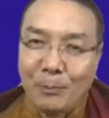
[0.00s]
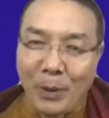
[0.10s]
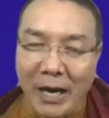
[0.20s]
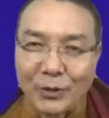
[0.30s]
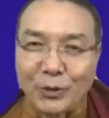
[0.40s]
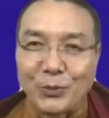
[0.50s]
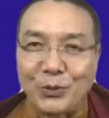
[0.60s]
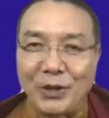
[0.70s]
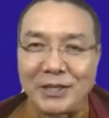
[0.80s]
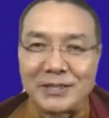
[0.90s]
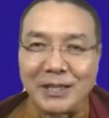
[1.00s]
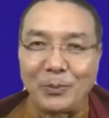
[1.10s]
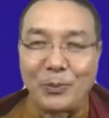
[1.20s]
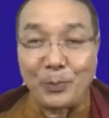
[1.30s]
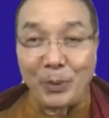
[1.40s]
part of
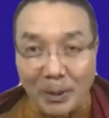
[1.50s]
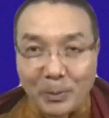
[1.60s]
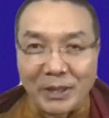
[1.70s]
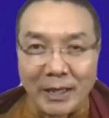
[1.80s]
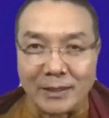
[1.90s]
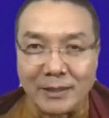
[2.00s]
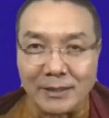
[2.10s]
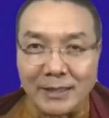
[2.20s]
yourself permanently.